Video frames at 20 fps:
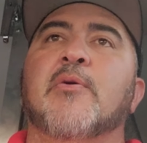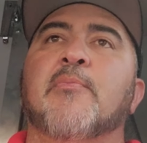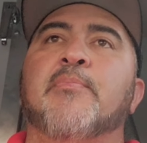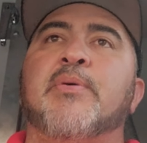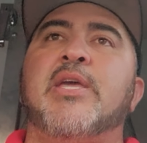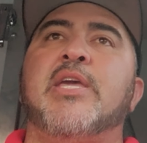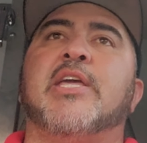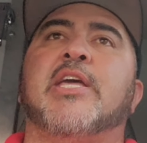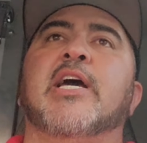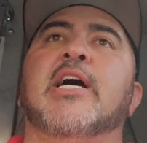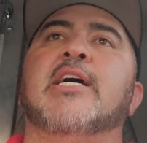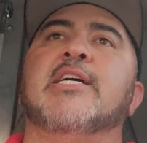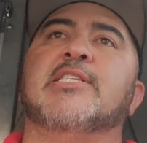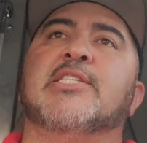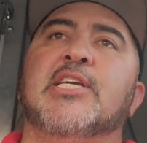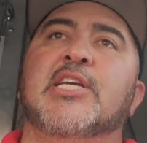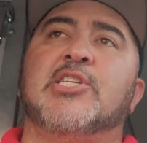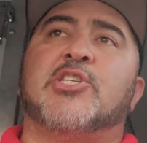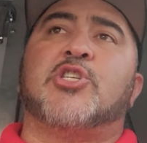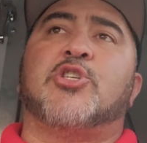
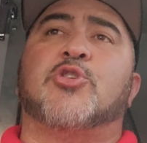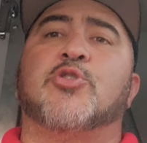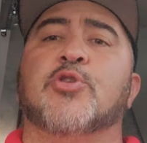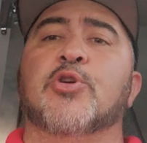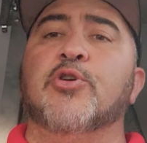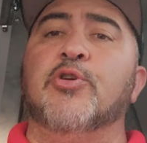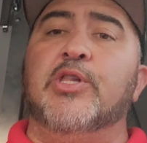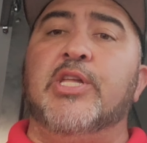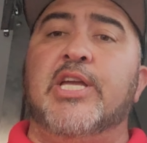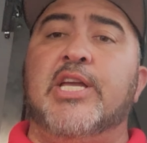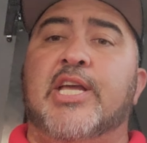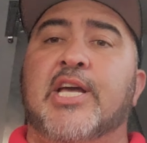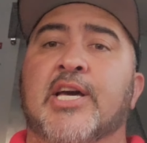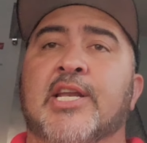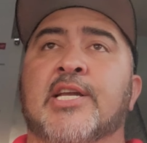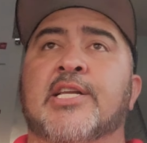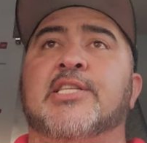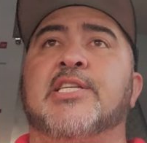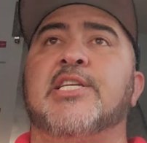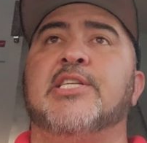Because it's truly going
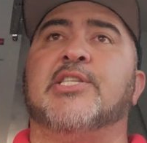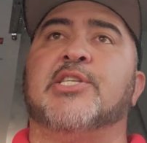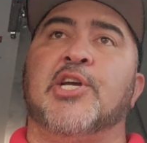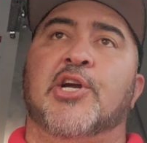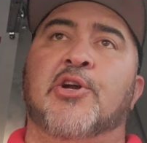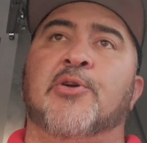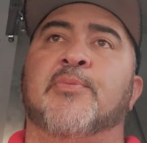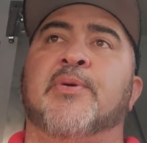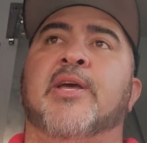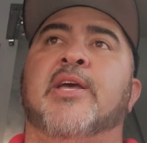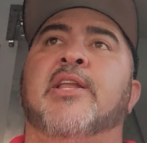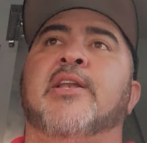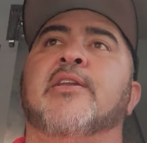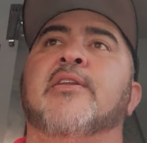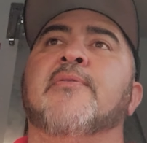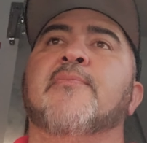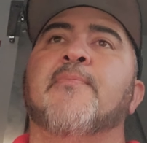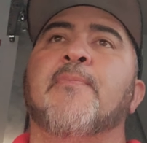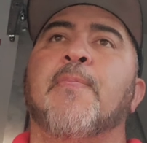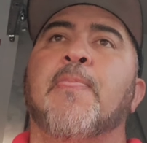to
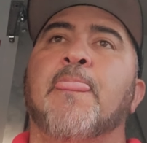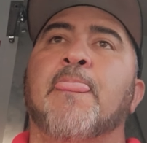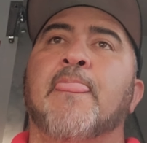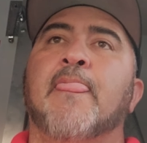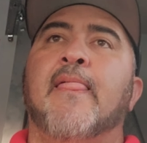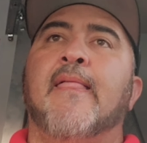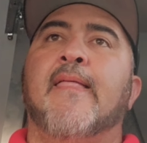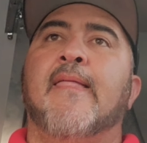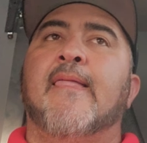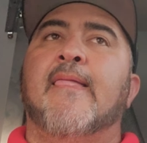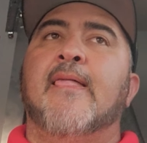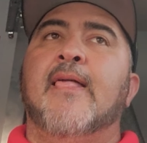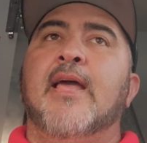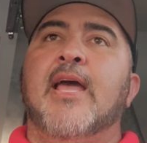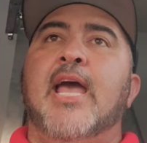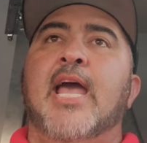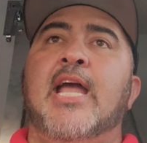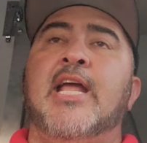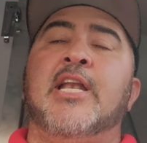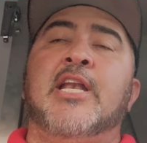
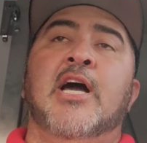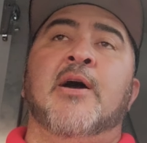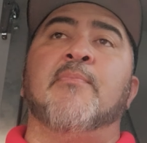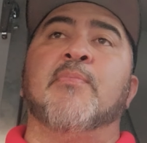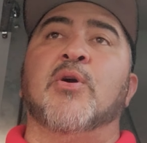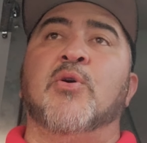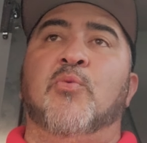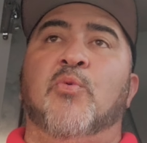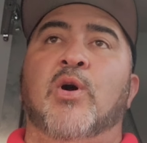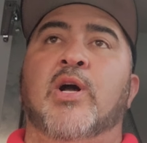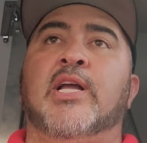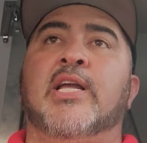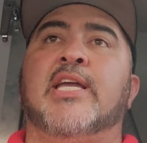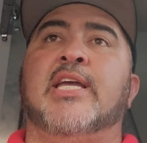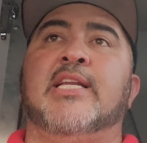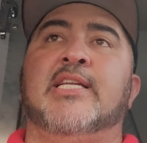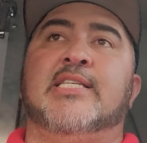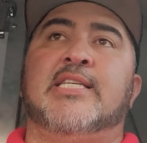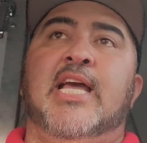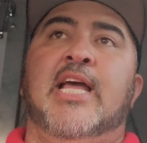determine a number one
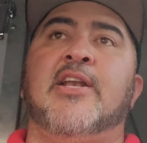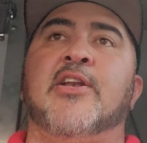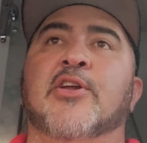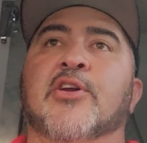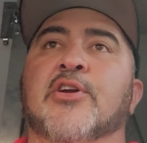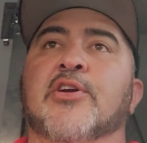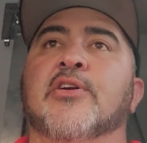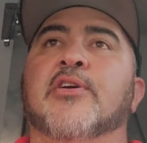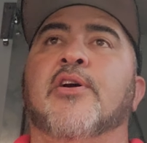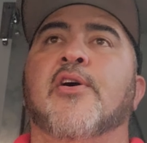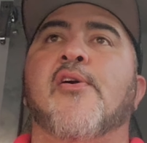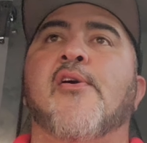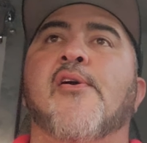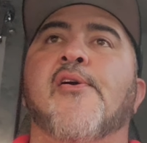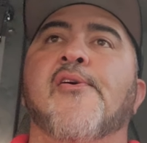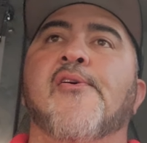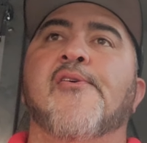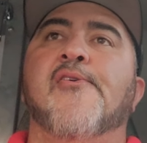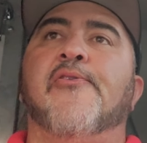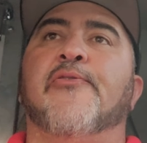contender
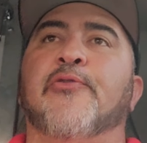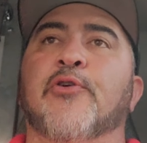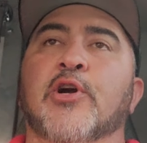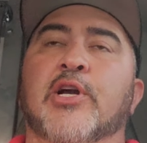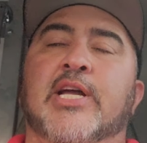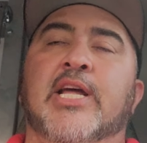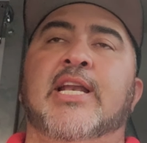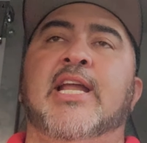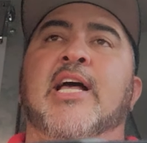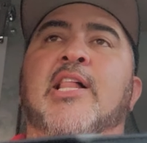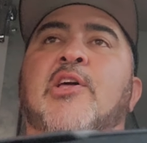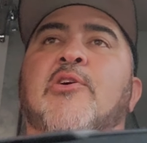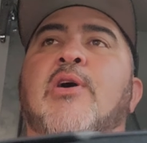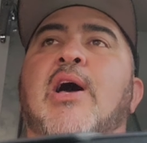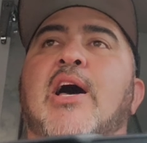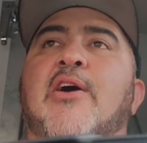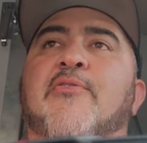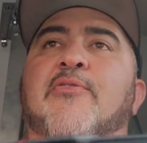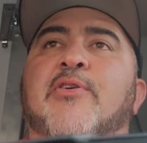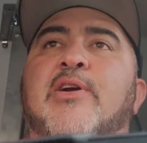for Canelo
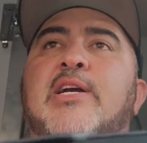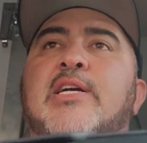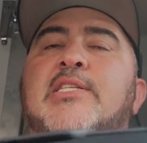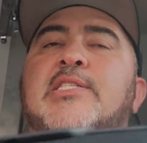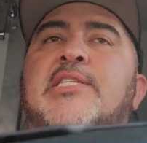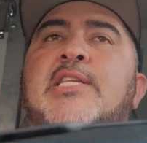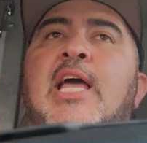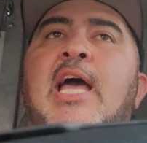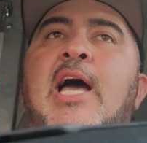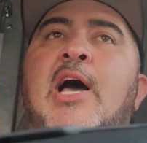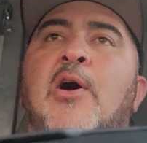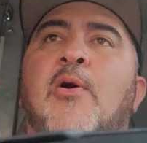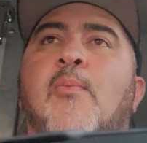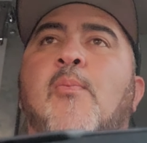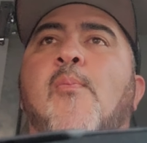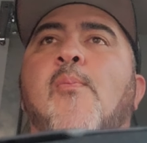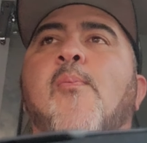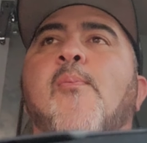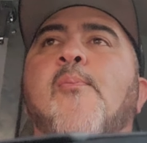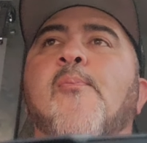Alvarez. Now,
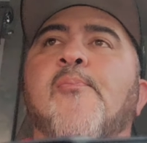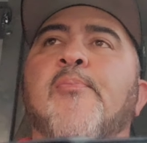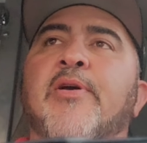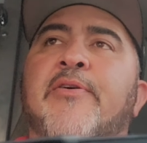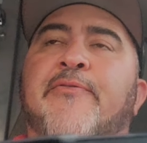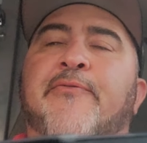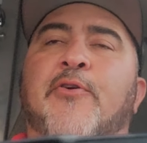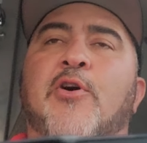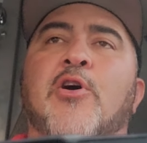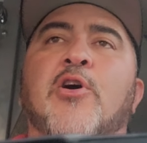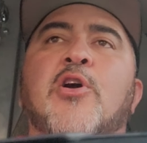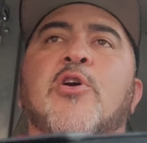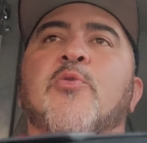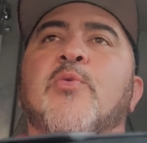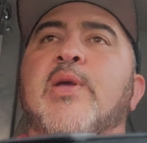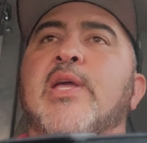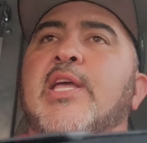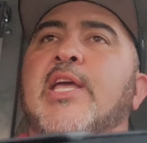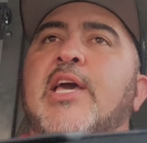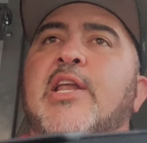before
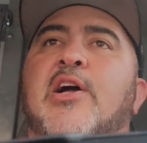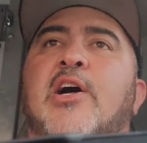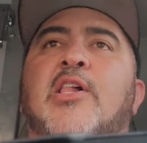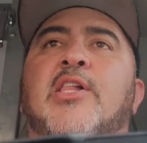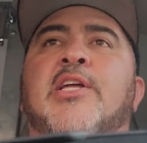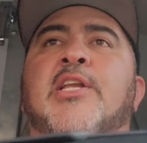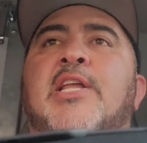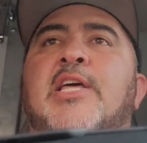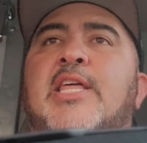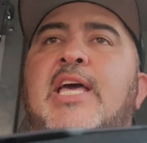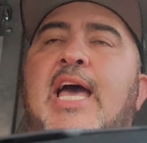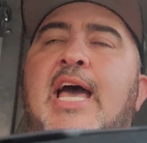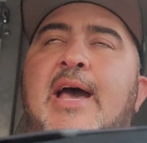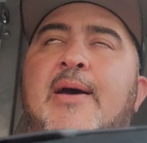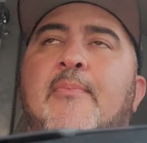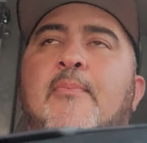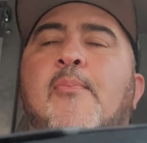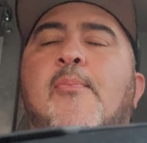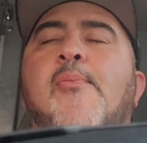we get all into that,